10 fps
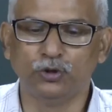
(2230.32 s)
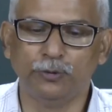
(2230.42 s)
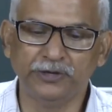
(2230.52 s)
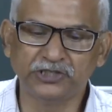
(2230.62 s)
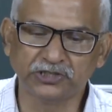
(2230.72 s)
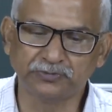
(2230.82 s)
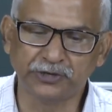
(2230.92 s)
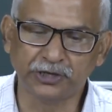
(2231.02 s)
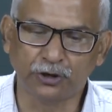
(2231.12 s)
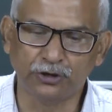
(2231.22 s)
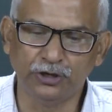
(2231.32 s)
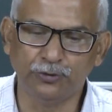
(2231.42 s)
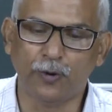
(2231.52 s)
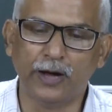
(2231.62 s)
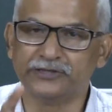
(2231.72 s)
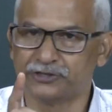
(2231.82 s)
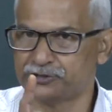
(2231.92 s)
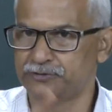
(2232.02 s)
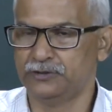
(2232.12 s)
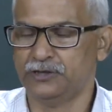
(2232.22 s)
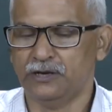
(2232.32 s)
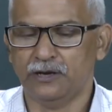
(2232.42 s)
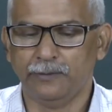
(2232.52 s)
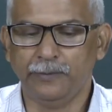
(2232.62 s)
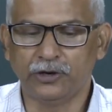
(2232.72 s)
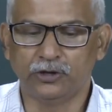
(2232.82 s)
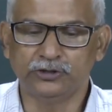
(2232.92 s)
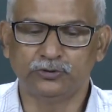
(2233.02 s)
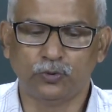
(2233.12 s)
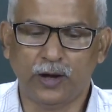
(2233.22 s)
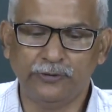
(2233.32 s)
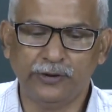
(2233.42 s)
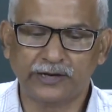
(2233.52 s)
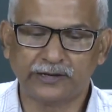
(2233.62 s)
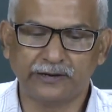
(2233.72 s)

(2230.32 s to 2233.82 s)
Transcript: will be suspended only once, because when we are